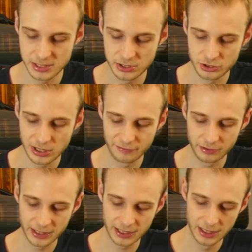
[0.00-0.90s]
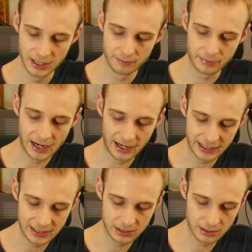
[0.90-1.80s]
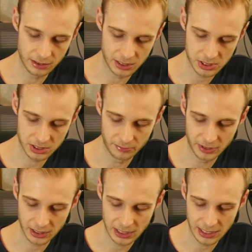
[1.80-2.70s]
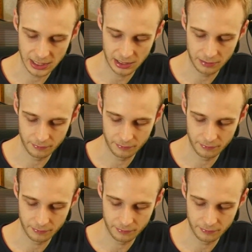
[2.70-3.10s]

is travelling behind the stomach here.